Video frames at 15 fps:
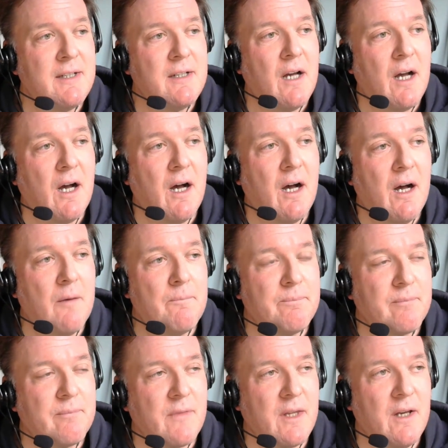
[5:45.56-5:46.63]
um,
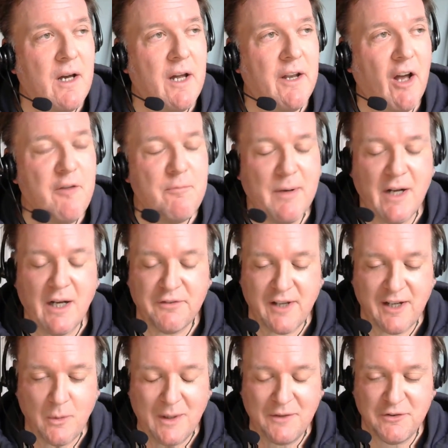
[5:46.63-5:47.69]
and I've been asked that
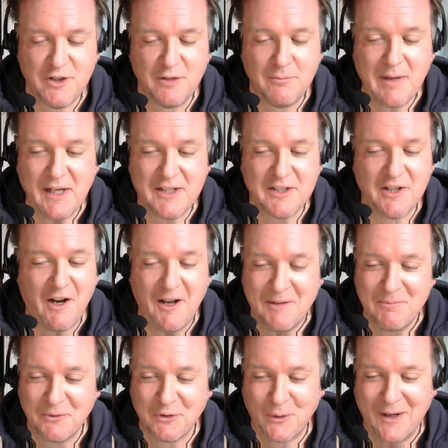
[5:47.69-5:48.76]
question many
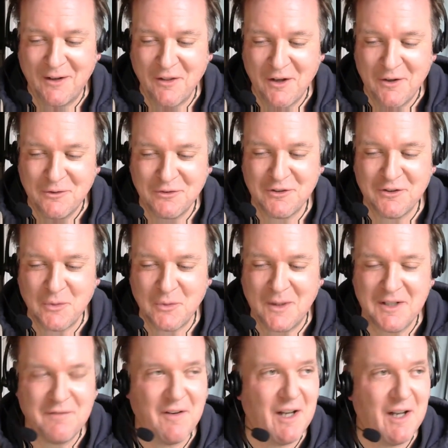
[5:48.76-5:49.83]
times throughout those
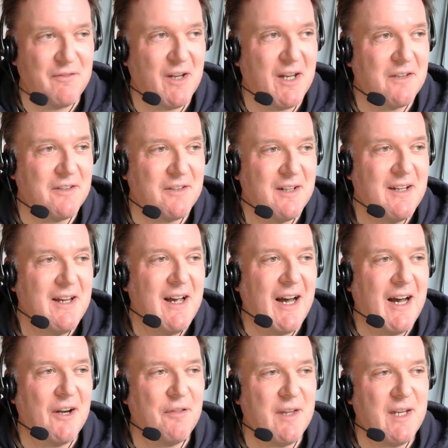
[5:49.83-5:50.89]
25 years.
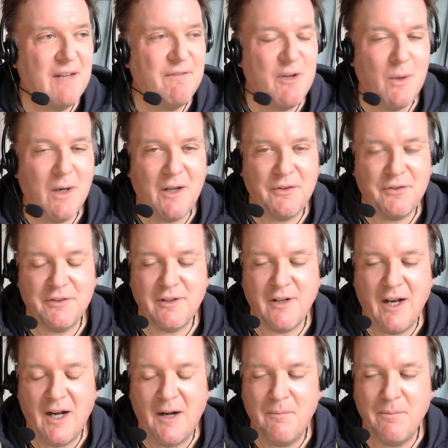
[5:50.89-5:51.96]
And I think if you asked
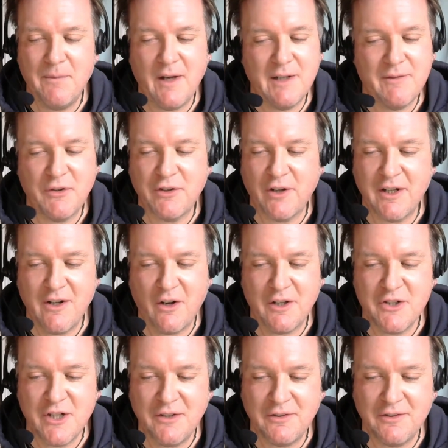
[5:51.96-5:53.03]
another
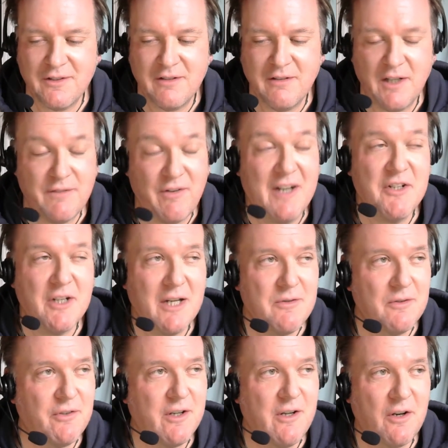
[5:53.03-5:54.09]
psychologist, another educational
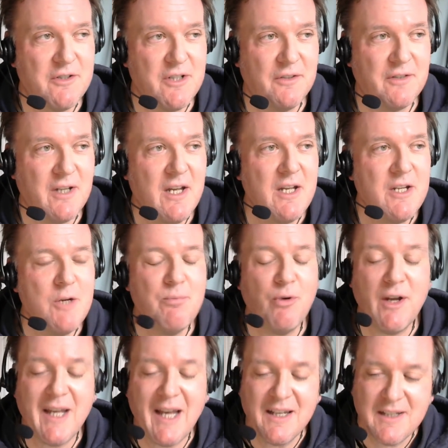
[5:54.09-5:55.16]
psychologist, you probably
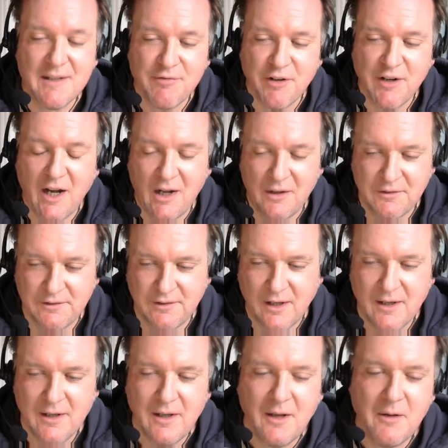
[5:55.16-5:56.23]
get a different answer.
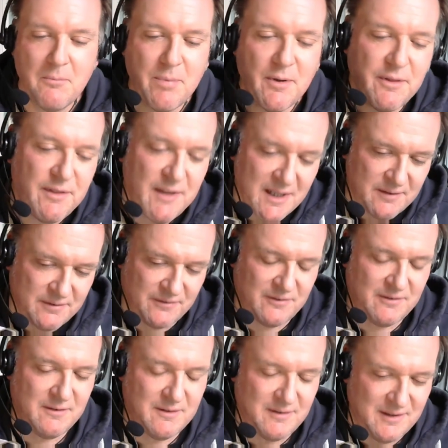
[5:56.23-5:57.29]
But this
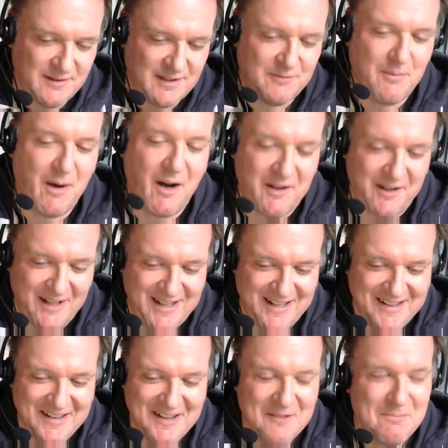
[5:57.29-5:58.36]
is my
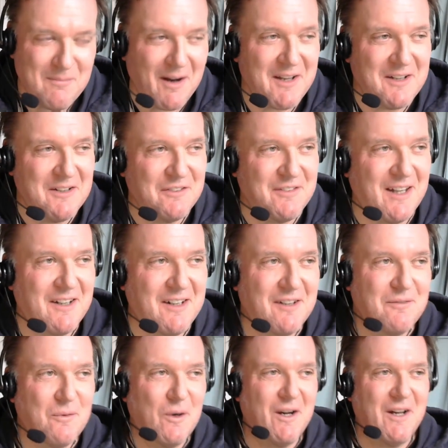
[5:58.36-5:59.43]
my understanding of
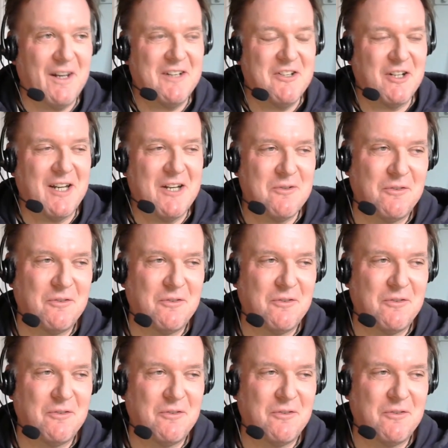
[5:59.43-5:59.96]
what an educational